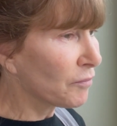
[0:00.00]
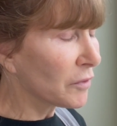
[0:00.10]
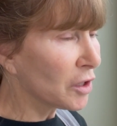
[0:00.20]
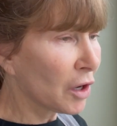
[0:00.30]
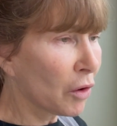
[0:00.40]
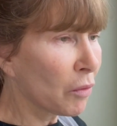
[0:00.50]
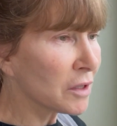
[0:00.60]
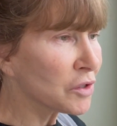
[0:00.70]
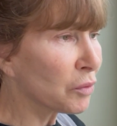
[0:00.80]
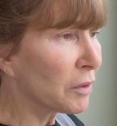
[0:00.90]
you know,
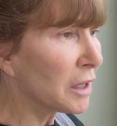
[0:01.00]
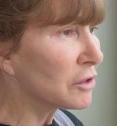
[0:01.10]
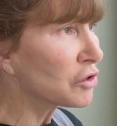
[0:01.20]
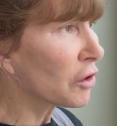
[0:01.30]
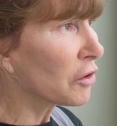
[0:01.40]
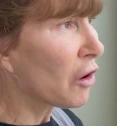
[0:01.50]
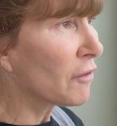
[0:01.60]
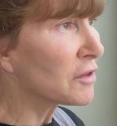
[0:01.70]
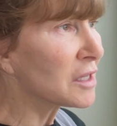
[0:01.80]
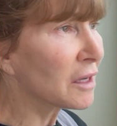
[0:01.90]
once we start
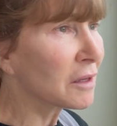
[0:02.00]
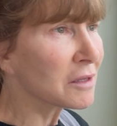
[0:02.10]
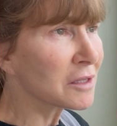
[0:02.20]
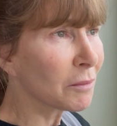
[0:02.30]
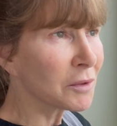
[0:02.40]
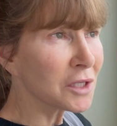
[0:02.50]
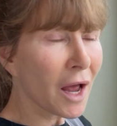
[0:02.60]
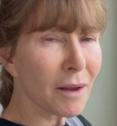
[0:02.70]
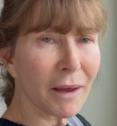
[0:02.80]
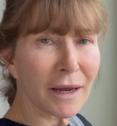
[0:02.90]
harvesting in the
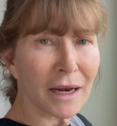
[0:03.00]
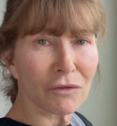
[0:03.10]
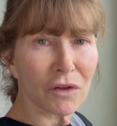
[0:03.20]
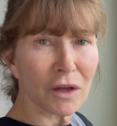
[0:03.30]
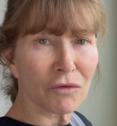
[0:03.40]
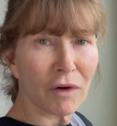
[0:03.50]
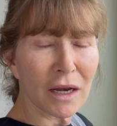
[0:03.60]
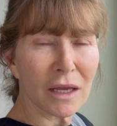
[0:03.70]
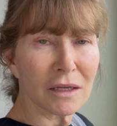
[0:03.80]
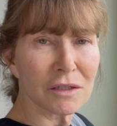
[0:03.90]
summertime, I get everything
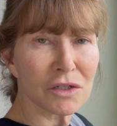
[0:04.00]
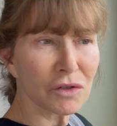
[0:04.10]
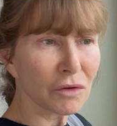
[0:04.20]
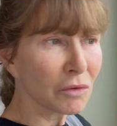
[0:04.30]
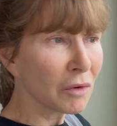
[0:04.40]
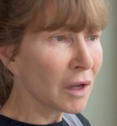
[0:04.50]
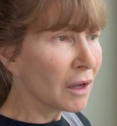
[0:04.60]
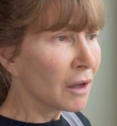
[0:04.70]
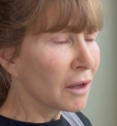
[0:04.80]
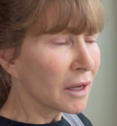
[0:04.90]
ready into
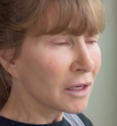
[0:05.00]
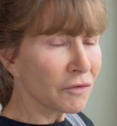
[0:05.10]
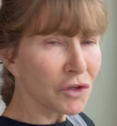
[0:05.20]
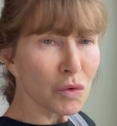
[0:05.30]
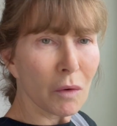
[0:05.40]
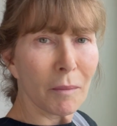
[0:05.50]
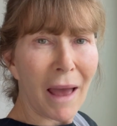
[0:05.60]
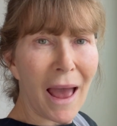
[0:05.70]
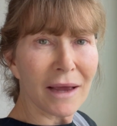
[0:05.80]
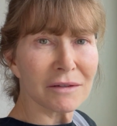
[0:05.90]
individual
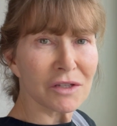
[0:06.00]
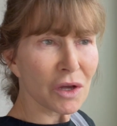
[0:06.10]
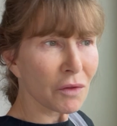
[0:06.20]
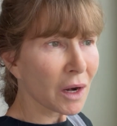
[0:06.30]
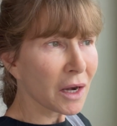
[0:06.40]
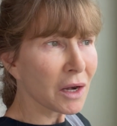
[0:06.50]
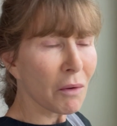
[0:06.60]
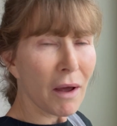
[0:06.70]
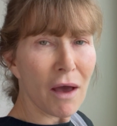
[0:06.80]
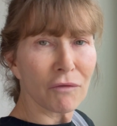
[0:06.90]
bags so that I
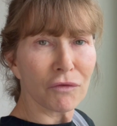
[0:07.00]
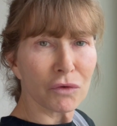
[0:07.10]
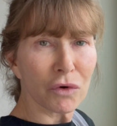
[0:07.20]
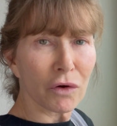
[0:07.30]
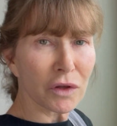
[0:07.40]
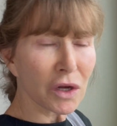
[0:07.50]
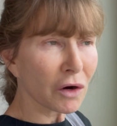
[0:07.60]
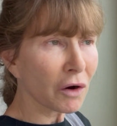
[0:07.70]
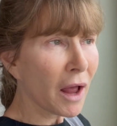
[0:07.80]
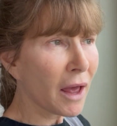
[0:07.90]
know I have food all
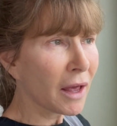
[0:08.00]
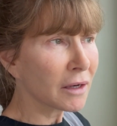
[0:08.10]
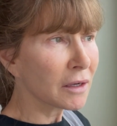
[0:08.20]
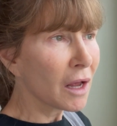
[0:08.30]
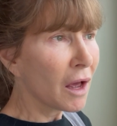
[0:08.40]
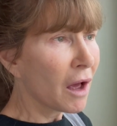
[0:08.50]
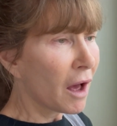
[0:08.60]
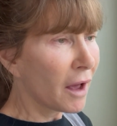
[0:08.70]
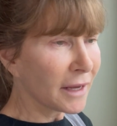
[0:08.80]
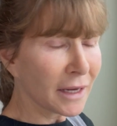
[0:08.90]
year, and
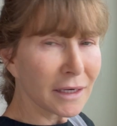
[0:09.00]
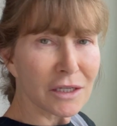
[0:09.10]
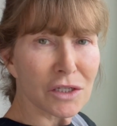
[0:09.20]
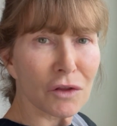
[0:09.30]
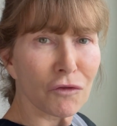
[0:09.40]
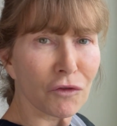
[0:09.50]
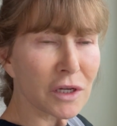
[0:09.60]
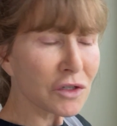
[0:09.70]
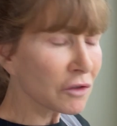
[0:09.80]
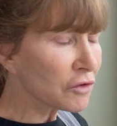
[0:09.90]
I get it into the
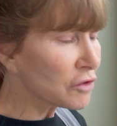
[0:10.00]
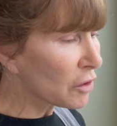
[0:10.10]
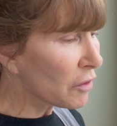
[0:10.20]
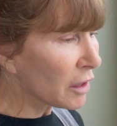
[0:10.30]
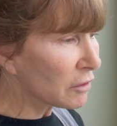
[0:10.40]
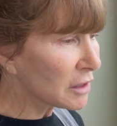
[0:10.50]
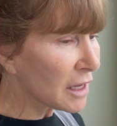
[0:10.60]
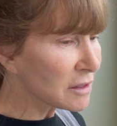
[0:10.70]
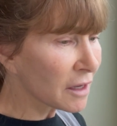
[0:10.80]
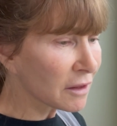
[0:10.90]
freezer so that on
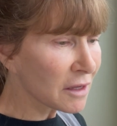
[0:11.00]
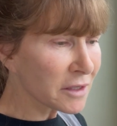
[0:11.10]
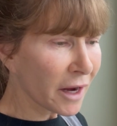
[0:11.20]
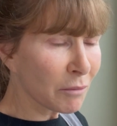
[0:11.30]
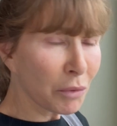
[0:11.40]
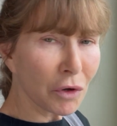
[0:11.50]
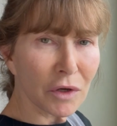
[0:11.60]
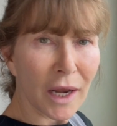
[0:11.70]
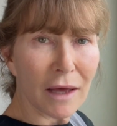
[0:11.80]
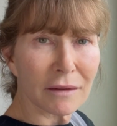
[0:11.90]
days like this I can pull
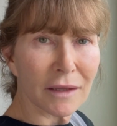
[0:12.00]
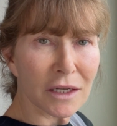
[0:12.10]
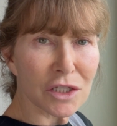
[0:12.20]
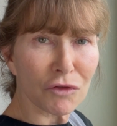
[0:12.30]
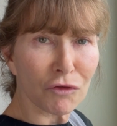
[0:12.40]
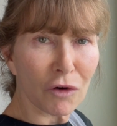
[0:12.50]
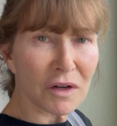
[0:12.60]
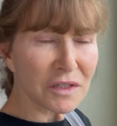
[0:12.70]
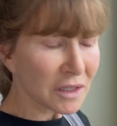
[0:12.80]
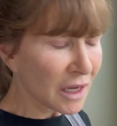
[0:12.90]
it out and let it
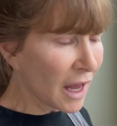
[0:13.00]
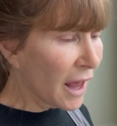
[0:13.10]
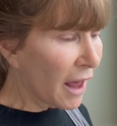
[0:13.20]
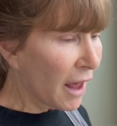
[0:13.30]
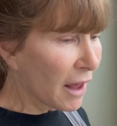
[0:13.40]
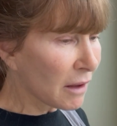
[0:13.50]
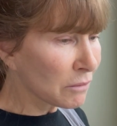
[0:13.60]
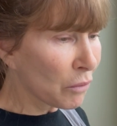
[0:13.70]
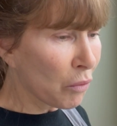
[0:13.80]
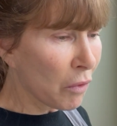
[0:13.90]
defrost.
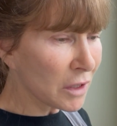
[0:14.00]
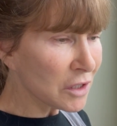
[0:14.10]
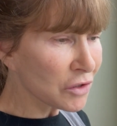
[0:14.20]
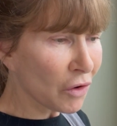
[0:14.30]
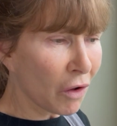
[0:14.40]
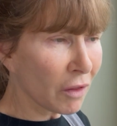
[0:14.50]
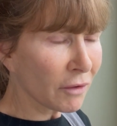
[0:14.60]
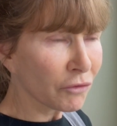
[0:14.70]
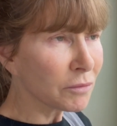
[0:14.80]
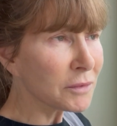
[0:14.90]
And once it's all
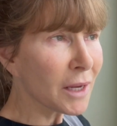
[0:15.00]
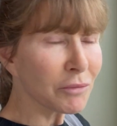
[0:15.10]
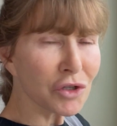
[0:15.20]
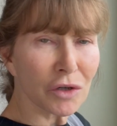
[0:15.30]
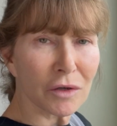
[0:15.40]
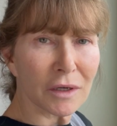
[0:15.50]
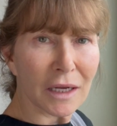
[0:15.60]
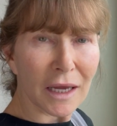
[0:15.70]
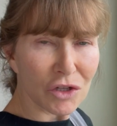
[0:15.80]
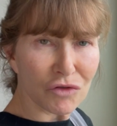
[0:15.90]
at room temperature and
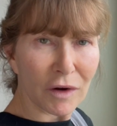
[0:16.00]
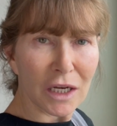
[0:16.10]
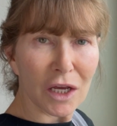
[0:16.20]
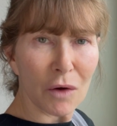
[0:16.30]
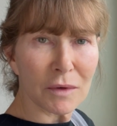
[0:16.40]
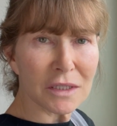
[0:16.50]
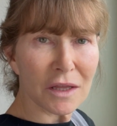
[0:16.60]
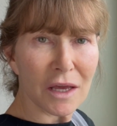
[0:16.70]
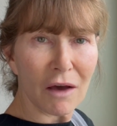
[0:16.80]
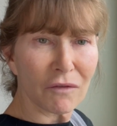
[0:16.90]
it gets ready to go into
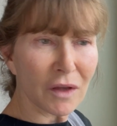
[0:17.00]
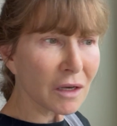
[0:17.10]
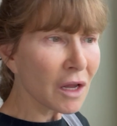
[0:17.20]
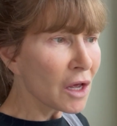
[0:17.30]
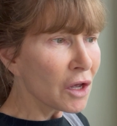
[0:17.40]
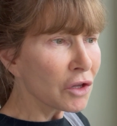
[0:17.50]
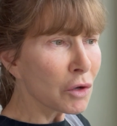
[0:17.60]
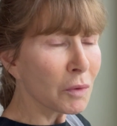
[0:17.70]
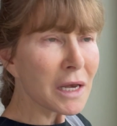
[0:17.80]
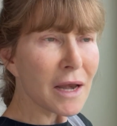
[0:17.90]
the oven,
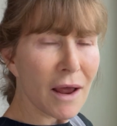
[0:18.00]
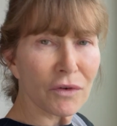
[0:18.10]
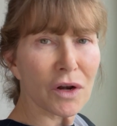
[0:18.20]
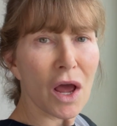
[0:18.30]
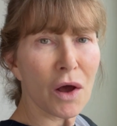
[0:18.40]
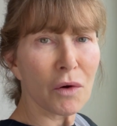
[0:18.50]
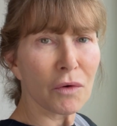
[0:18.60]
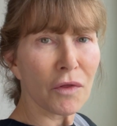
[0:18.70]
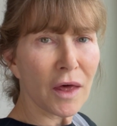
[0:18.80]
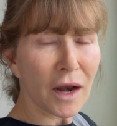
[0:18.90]
you would never
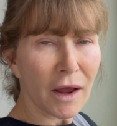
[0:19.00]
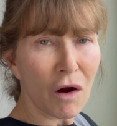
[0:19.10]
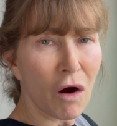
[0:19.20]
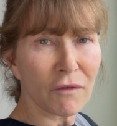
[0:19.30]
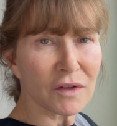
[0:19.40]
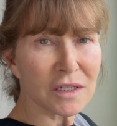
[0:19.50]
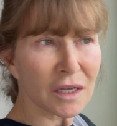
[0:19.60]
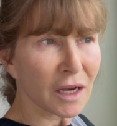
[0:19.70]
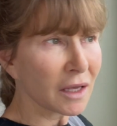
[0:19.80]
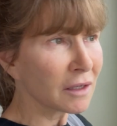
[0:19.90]
know that I
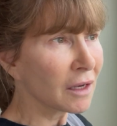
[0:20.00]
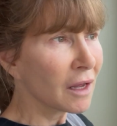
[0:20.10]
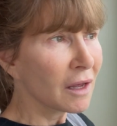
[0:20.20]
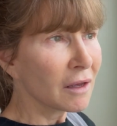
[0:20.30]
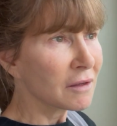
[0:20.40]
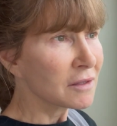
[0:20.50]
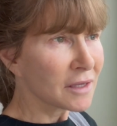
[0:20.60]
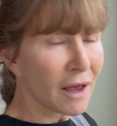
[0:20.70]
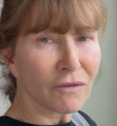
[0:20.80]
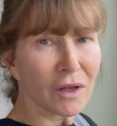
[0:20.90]
harvested it
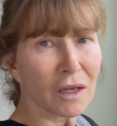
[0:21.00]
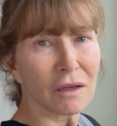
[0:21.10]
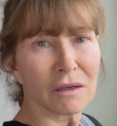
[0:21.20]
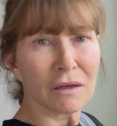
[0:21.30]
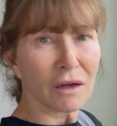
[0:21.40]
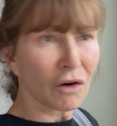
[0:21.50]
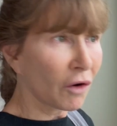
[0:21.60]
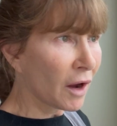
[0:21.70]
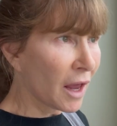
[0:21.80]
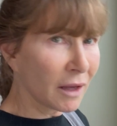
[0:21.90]
7
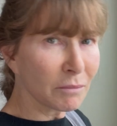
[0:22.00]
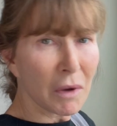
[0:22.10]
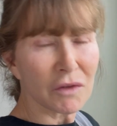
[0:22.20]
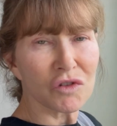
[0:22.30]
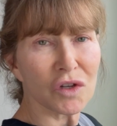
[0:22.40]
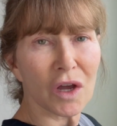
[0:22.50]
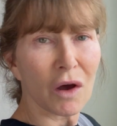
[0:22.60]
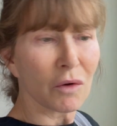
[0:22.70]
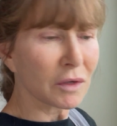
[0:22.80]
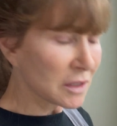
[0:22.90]
or 8 months
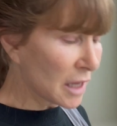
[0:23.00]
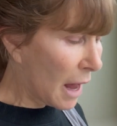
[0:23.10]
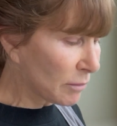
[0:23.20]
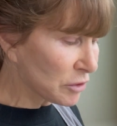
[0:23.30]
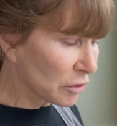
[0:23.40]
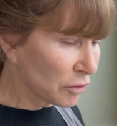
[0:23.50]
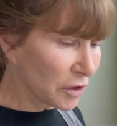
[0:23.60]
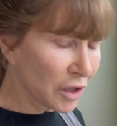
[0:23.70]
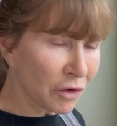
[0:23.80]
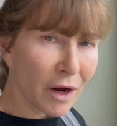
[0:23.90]
ago. It's
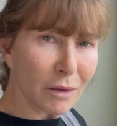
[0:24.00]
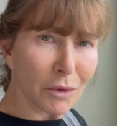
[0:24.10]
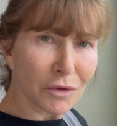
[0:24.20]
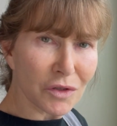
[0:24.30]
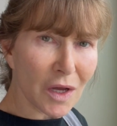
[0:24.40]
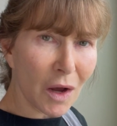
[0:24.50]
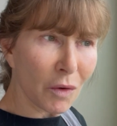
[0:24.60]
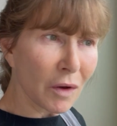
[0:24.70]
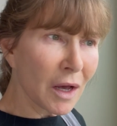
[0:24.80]
absolutely incredible. So